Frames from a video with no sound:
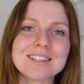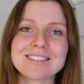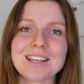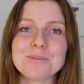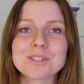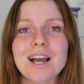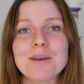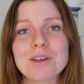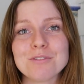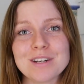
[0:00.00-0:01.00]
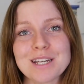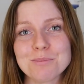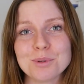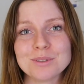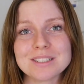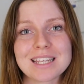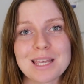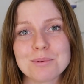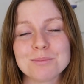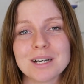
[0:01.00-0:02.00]
at the same time they're really important to
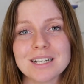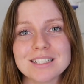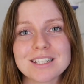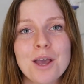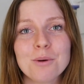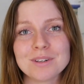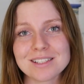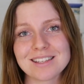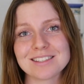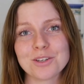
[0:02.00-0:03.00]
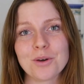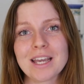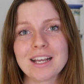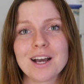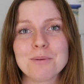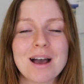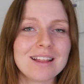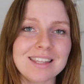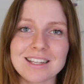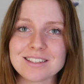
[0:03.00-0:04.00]
keep in mind when assessing your income
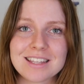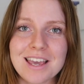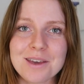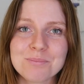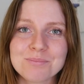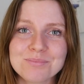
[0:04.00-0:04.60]
at the end of the year.